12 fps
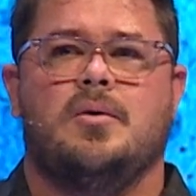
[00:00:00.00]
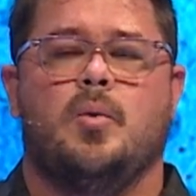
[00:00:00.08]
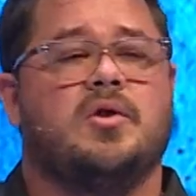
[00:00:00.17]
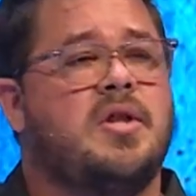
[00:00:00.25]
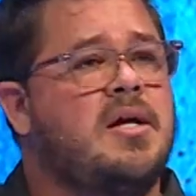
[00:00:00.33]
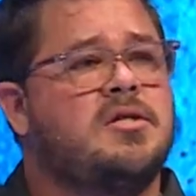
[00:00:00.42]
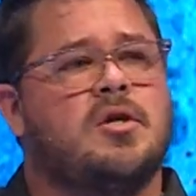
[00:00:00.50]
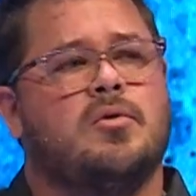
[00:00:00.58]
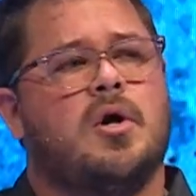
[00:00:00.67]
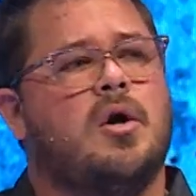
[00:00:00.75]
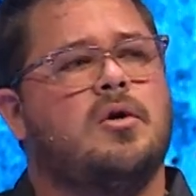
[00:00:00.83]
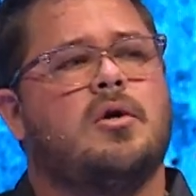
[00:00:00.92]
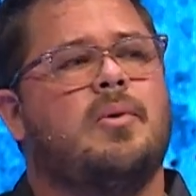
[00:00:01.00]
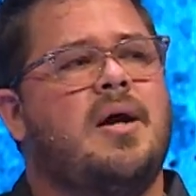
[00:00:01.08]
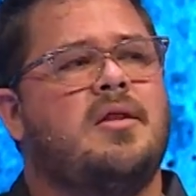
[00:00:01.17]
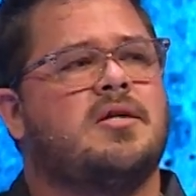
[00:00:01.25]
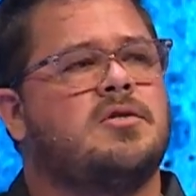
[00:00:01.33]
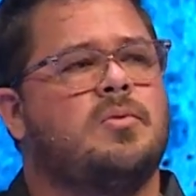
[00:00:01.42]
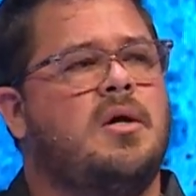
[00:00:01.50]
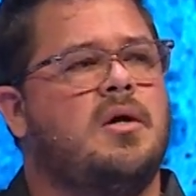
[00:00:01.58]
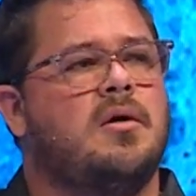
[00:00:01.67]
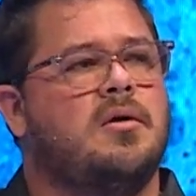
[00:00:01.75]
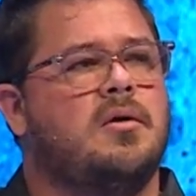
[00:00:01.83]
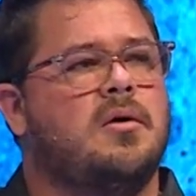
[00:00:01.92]
When things don't go your way this
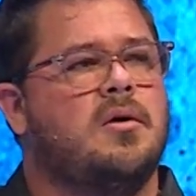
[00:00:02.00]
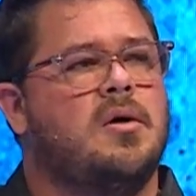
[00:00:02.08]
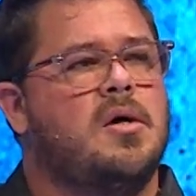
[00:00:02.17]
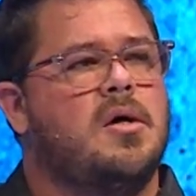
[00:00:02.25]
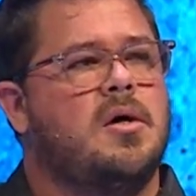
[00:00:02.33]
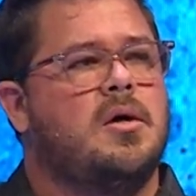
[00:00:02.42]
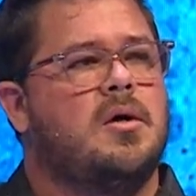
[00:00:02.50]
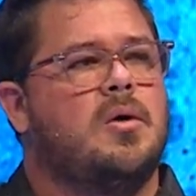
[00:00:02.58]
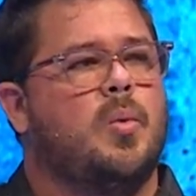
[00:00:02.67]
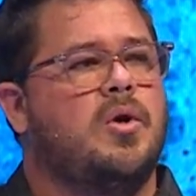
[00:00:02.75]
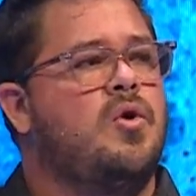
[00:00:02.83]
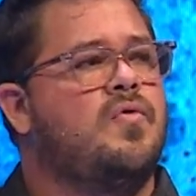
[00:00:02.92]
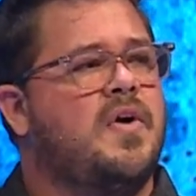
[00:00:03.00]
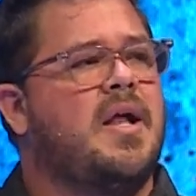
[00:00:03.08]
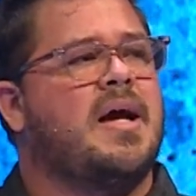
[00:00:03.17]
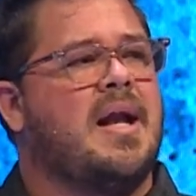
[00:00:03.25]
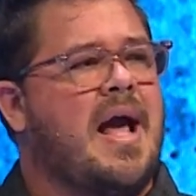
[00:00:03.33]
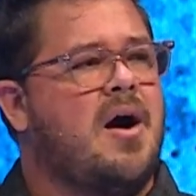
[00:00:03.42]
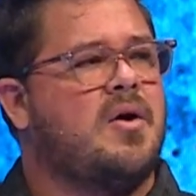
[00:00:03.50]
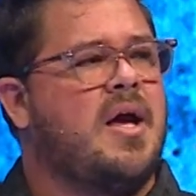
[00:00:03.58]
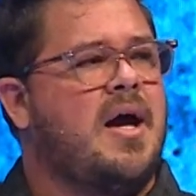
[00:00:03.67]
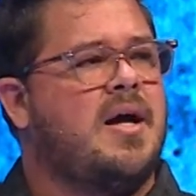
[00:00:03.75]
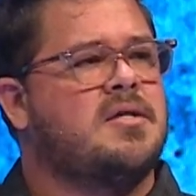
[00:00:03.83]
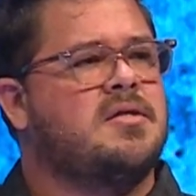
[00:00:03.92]
week, when you feel like an
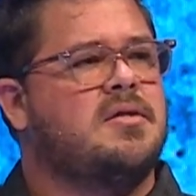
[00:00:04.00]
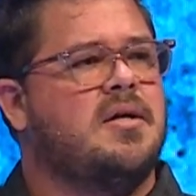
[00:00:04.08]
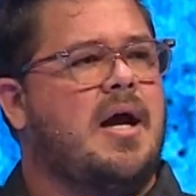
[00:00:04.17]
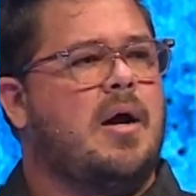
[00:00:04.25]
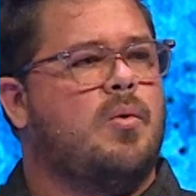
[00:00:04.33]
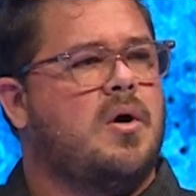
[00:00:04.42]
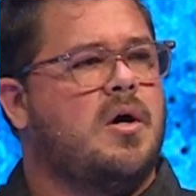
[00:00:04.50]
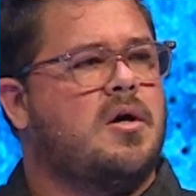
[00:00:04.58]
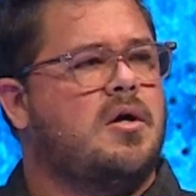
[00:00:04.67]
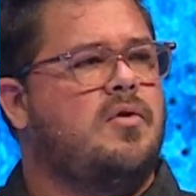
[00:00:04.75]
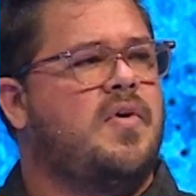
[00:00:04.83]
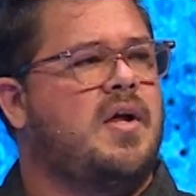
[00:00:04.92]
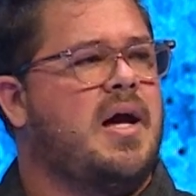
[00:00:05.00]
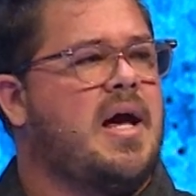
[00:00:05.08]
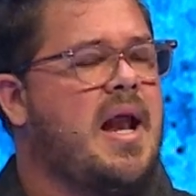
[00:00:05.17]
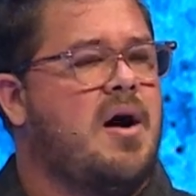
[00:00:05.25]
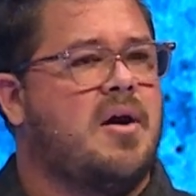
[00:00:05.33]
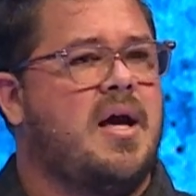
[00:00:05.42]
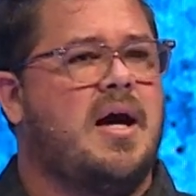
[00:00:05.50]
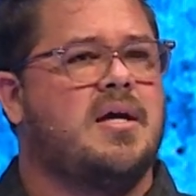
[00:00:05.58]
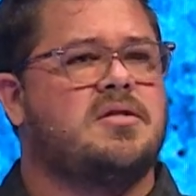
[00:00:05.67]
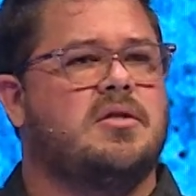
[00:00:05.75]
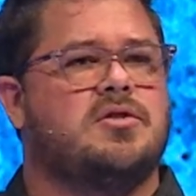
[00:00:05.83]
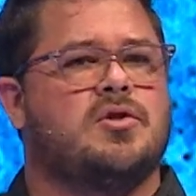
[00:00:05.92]
outcast at work or you feel like an
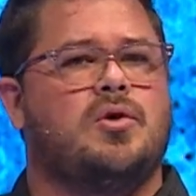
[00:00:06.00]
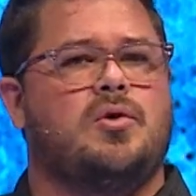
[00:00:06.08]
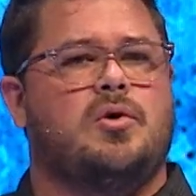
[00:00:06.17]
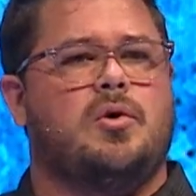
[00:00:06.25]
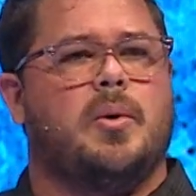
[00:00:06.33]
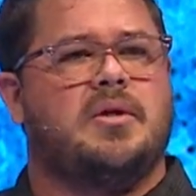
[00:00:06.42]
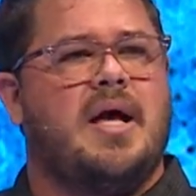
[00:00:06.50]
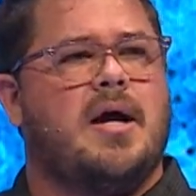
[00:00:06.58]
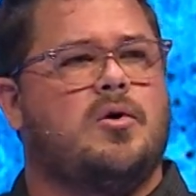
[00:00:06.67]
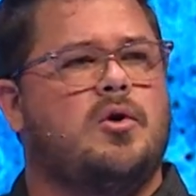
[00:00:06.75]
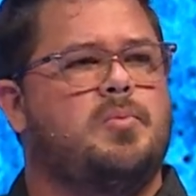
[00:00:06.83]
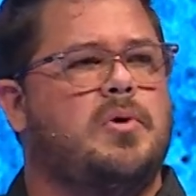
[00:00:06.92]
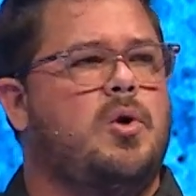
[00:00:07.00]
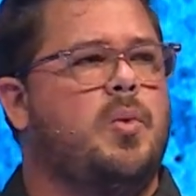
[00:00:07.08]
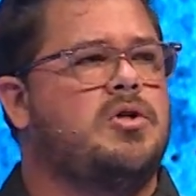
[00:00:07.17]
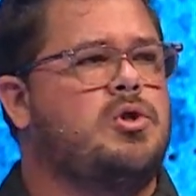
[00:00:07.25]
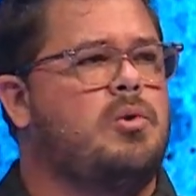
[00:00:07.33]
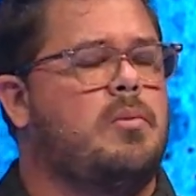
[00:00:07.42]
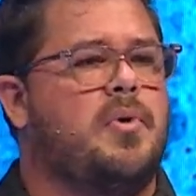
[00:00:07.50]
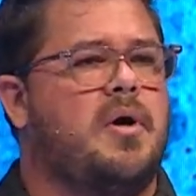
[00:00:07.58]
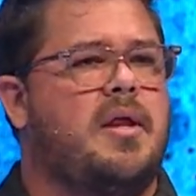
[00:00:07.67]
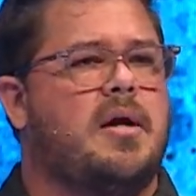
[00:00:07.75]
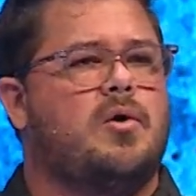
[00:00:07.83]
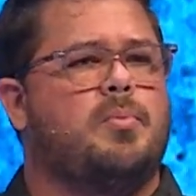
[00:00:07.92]
outcast at school or with that group and you wish you were a
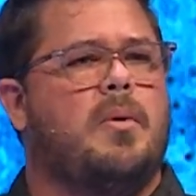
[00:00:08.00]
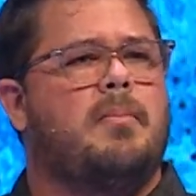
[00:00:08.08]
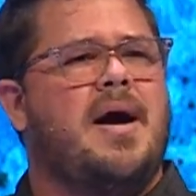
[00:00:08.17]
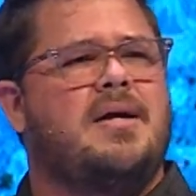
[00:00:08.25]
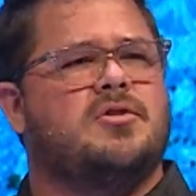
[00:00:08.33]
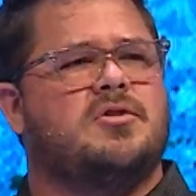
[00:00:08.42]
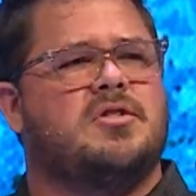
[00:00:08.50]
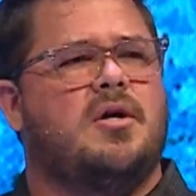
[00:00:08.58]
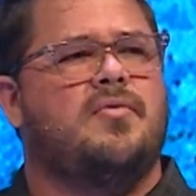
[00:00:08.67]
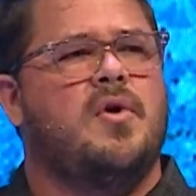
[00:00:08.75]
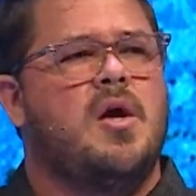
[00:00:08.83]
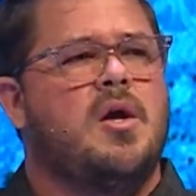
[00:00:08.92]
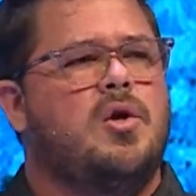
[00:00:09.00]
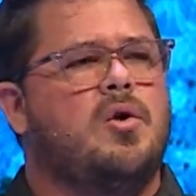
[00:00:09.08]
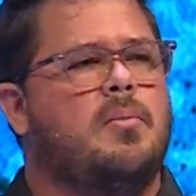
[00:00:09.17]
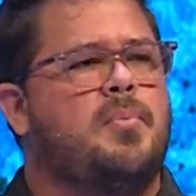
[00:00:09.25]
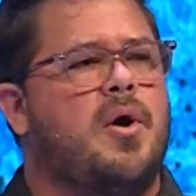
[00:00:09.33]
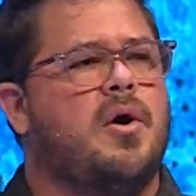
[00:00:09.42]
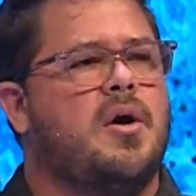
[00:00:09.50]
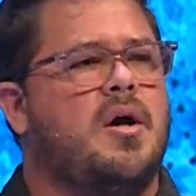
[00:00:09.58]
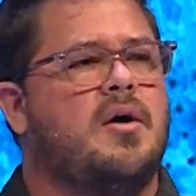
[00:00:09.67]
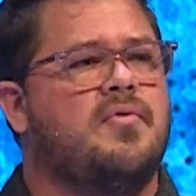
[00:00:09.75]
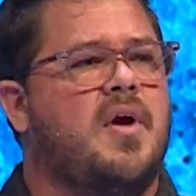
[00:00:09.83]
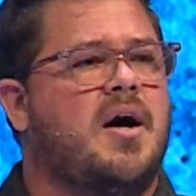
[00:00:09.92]
part of that group, remind yourself you're a part
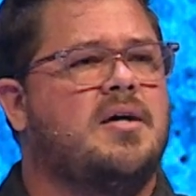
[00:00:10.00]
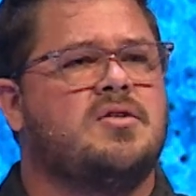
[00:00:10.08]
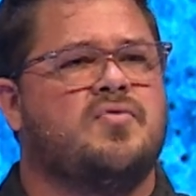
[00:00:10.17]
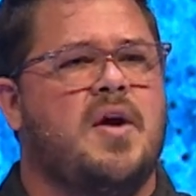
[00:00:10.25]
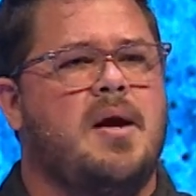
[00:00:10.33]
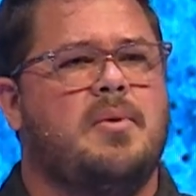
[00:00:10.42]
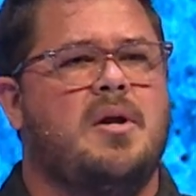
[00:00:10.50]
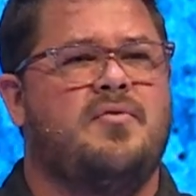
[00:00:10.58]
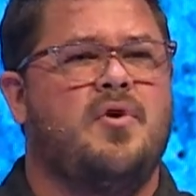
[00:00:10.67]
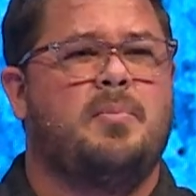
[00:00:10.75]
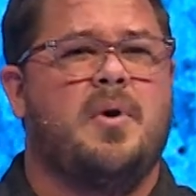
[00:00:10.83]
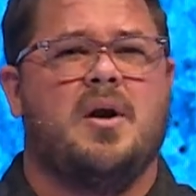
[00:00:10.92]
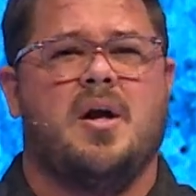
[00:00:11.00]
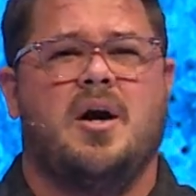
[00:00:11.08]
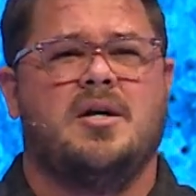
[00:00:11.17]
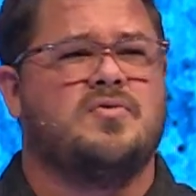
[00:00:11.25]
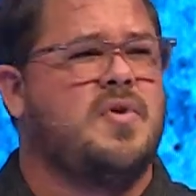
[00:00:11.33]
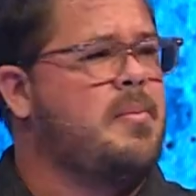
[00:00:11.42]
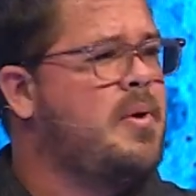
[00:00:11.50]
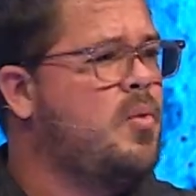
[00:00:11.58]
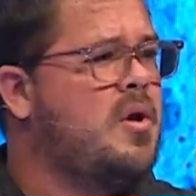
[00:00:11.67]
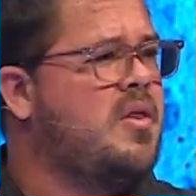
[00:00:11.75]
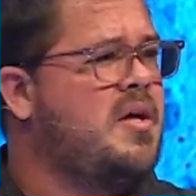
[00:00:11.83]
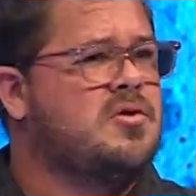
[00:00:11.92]
of God's family. And if you're part of God's family,
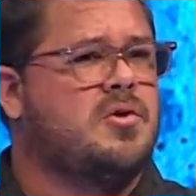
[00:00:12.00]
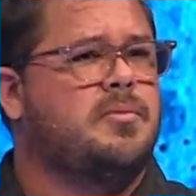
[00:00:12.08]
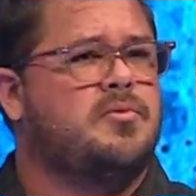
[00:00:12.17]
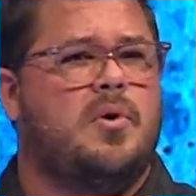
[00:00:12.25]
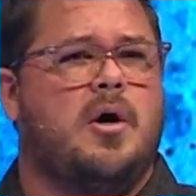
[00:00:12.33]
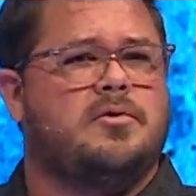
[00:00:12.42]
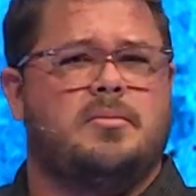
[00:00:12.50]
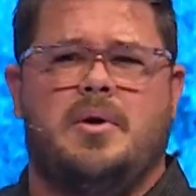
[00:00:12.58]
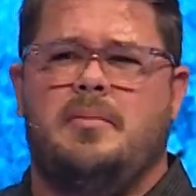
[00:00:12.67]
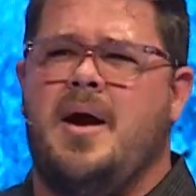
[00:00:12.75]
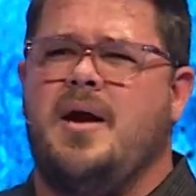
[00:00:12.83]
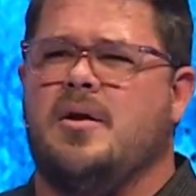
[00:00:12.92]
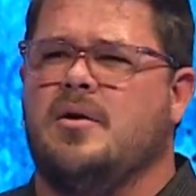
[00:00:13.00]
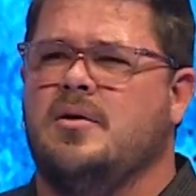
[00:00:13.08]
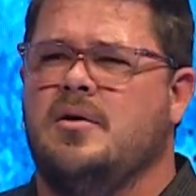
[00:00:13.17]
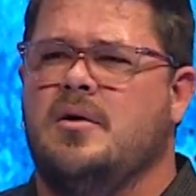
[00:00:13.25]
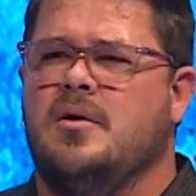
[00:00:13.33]
what do these groups ultimately matter?